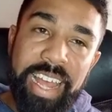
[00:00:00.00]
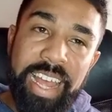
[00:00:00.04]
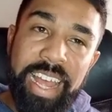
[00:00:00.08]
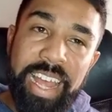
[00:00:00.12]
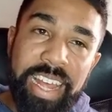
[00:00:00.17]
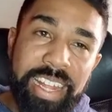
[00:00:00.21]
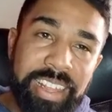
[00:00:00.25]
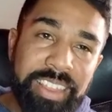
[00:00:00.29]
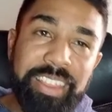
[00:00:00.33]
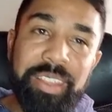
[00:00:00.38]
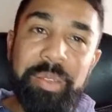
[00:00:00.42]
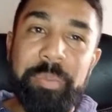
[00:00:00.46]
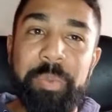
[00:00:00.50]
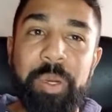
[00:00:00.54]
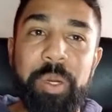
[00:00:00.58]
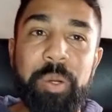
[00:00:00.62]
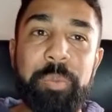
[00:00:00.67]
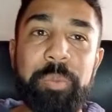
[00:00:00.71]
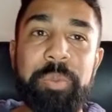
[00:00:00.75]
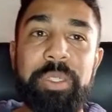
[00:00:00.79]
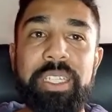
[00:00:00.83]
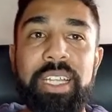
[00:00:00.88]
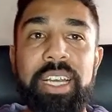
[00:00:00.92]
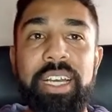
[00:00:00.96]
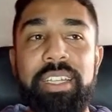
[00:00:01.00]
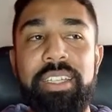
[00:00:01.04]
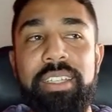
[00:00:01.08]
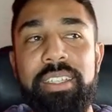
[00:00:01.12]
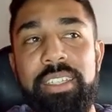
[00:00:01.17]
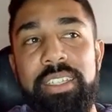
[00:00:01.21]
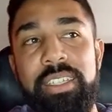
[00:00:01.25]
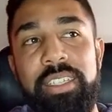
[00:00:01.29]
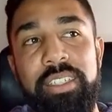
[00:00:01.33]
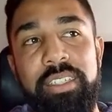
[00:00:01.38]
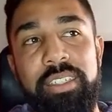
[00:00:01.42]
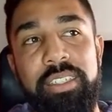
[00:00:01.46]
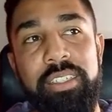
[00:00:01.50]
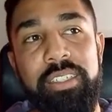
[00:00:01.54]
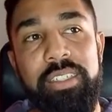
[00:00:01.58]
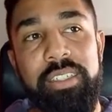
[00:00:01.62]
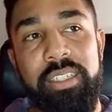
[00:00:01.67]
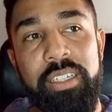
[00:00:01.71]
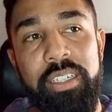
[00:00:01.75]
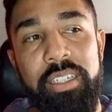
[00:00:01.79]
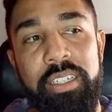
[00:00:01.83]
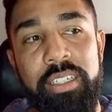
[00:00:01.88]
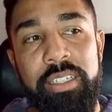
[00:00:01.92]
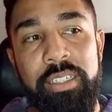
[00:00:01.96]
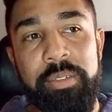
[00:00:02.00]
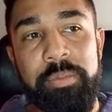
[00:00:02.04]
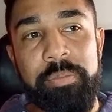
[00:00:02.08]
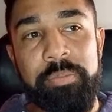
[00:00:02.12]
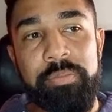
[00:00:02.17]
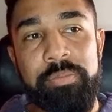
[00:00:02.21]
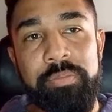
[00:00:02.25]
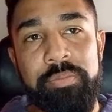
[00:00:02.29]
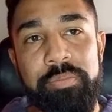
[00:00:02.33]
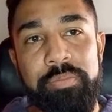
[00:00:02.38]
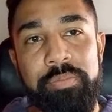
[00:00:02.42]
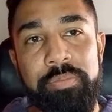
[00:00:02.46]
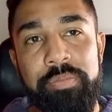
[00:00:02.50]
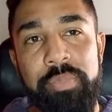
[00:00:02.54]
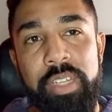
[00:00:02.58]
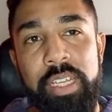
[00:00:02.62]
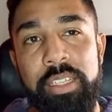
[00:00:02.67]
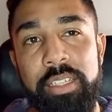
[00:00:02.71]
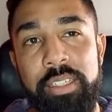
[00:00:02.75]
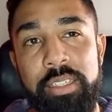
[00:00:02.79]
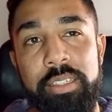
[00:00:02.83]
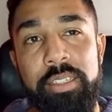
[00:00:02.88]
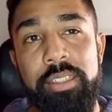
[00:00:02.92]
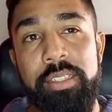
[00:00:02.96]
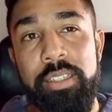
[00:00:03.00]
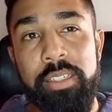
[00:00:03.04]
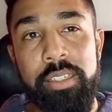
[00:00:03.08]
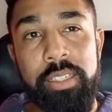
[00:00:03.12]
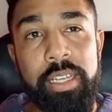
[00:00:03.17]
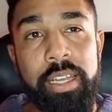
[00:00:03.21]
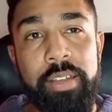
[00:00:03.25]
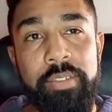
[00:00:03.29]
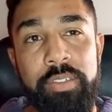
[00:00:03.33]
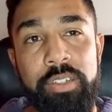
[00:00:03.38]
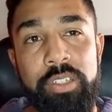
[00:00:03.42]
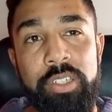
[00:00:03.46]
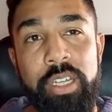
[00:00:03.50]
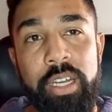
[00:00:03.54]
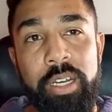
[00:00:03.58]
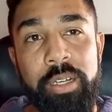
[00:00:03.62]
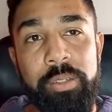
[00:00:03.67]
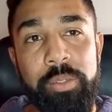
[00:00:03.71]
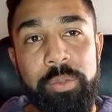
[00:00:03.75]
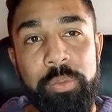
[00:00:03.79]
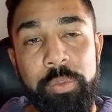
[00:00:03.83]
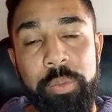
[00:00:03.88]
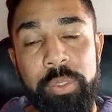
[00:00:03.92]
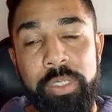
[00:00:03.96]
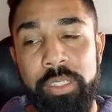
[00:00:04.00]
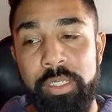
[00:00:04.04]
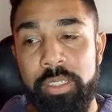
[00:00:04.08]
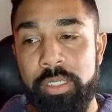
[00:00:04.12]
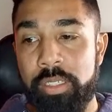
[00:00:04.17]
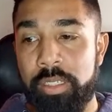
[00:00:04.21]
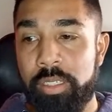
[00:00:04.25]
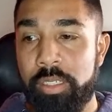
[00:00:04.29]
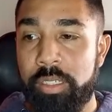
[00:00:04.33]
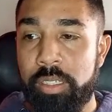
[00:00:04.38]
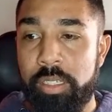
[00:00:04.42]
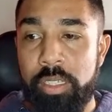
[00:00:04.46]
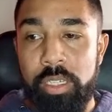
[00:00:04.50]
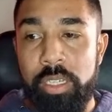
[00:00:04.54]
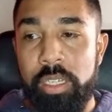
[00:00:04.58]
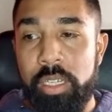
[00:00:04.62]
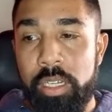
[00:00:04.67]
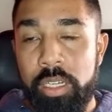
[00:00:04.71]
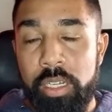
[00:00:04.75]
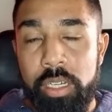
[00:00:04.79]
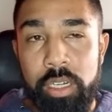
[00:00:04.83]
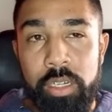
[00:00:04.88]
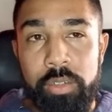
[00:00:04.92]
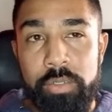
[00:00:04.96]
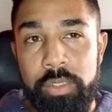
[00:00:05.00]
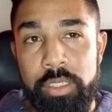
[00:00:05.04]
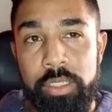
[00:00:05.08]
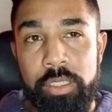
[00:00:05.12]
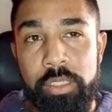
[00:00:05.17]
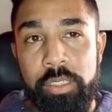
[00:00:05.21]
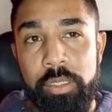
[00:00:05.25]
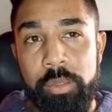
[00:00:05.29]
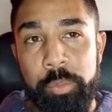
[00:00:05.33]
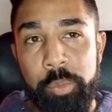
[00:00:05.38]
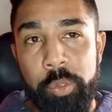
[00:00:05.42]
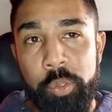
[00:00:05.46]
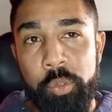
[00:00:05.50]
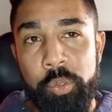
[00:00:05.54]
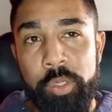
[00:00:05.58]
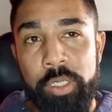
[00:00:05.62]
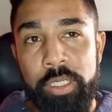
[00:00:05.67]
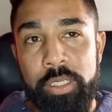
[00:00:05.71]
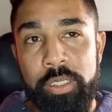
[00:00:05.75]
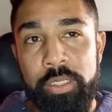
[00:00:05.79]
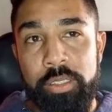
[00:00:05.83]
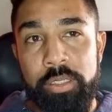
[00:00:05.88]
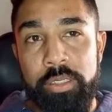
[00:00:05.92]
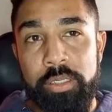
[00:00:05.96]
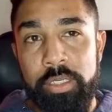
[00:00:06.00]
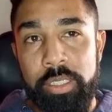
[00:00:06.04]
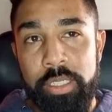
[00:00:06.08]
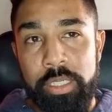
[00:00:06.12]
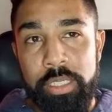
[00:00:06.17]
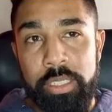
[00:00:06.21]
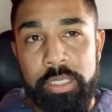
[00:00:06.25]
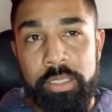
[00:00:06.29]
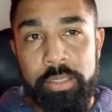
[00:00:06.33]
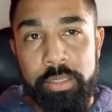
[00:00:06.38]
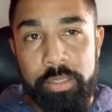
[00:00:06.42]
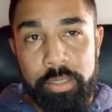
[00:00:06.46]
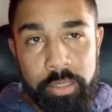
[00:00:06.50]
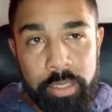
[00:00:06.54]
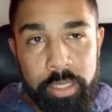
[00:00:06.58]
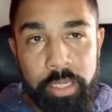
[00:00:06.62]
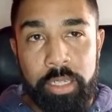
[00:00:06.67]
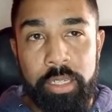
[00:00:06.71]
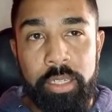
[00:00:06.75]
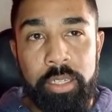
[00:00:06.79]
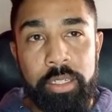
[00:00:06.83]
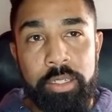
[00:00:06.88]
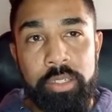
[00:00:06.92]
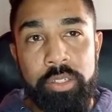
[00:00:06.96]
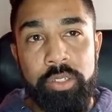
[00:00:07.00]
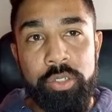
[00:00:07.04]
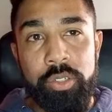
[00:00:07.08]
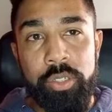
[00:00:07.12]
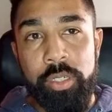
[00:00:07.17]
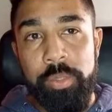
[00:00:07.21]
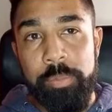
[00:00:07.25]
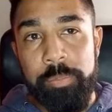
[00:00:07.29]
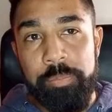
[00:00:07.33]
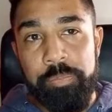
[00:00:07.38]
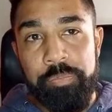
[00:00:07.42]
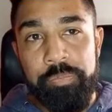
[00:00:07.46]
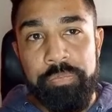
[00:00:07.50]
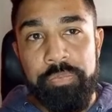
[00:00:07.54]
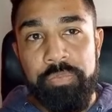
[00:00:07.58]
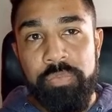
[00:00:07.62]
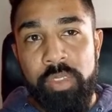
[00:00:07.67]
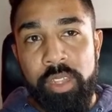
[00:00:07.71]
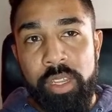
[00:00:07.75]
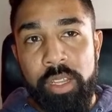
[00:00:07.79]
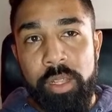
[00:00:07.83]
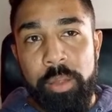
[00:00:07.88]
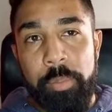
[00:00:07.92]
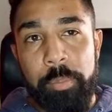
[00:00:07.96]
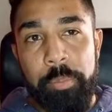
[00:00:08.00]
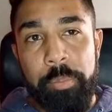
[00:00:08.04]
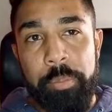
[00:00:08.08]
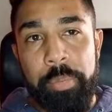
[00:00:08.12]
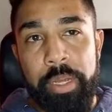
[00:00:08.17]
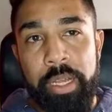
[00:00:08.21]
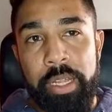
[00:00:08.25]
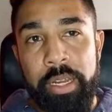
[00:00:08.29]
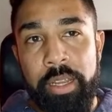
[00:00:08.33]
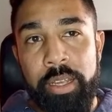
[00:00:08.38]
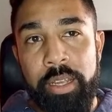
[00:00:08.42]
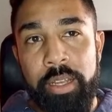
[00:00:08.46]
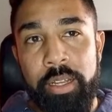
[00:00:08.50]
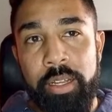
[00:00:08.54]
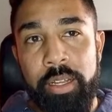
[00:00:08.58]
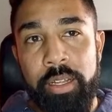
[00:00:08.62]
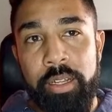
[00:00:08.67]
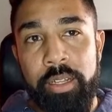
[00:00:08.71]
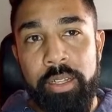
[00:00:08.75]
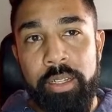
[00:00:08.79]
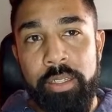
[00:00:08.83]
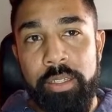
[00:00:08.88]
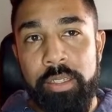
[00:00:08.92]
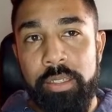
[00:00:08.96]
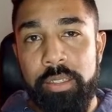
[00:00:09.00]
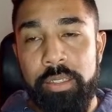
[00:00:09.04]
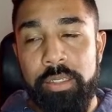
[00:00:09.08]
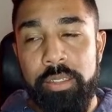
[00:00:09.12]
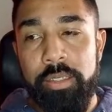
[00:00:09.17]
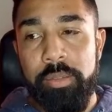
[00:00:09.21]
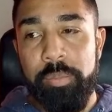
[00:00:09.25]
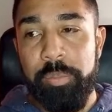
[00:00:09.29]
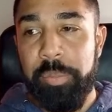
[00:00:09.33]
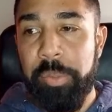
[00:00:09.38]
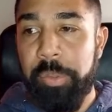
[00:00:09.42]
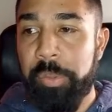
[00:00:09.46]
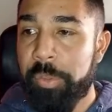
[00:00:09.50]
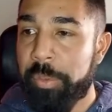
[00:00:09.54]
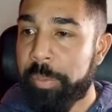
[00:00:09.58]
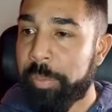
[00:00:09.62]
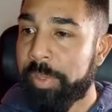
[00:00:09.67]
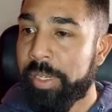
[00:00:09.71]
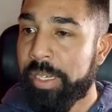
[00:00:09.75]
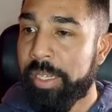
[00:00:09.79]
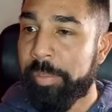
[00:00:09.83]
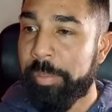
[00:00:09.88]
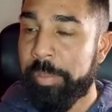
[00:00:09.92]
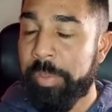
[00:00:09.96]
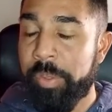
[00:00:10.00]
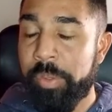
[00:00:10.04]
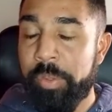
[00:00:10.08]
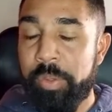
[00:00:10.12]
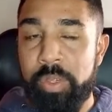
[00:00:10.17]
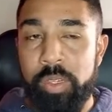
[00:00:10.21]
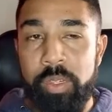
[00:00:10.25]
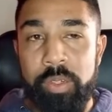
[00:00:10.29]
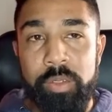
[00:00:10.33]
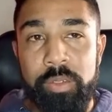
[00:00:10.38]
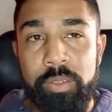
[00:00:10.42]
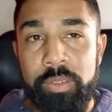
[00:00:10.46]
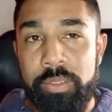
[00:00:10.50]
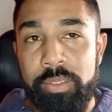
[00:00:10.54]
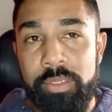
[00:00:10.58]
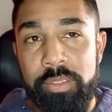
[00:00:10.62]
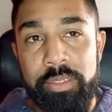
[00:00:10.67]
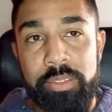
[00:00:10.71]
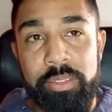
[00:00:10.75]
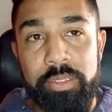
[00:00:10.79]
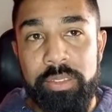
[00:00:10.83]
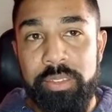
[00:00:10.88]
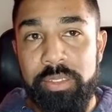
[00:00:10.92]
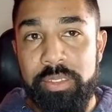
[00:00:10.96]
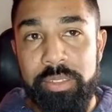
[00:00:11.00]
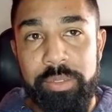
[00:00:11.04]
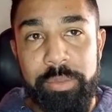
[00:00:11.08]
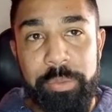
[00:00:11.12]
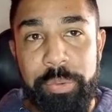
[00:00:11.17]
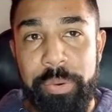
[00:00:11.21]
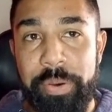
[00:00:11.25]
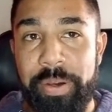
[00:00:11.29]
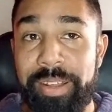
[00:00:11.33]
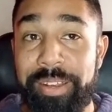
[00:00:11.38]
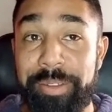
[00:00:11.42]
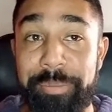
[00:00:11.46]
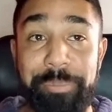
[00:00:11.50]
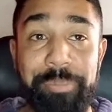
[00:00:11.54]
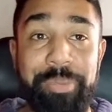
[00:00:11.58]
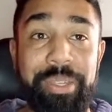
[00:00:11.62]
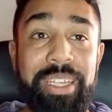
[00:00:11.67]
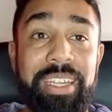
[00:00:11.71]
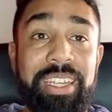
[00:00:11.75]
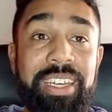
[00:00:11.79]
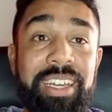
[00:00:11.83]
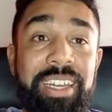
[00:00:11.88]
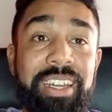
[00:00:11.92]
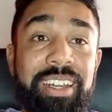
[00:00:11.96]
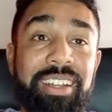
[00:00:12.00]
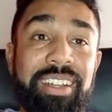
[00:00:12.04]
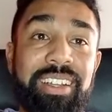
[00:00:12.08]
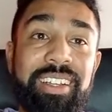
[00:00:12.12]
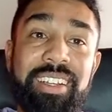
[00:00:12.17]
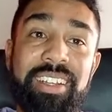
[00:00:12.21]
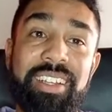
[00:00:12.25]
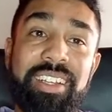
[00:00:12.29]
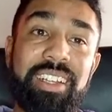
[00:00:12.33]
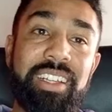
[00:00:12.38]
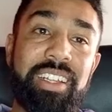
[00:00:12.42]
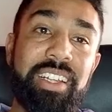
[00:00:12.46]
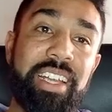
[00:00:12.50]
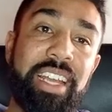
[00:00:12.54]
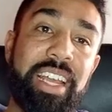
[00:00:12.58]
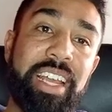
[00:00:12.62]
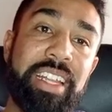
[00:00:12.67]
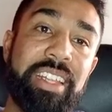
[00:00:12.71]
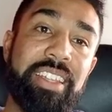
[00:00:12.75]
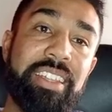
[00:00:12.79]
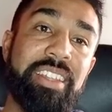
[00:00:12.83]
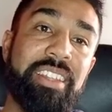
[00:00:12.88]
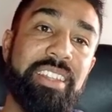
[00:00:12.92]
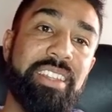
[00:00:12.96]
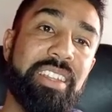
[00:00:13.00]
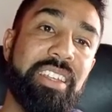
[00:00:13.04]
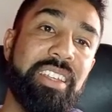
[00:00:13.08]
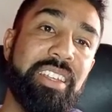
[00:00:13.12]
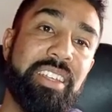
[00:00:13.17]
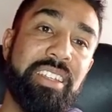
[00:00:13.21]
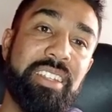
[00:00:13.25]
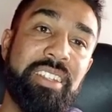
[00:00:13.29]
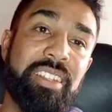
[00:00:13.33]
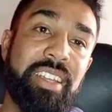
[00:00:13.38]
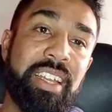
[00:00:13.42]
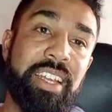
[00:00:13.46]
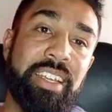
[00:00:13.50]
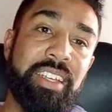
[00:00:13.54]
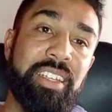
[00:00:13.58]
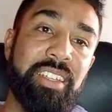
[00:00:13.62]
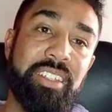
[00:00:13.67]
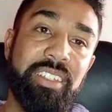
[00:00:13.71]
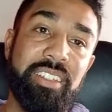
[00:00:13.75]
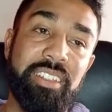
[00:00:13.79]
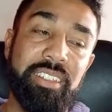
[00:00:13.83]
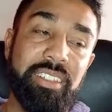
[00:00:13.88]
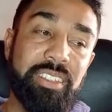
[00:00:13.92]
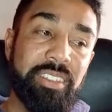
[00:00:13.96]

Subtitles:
at the moment. I think City have a shout with obviously De Bruyne and Grealish, but Pogba and Bruno, what a pairing. And the thing is, like,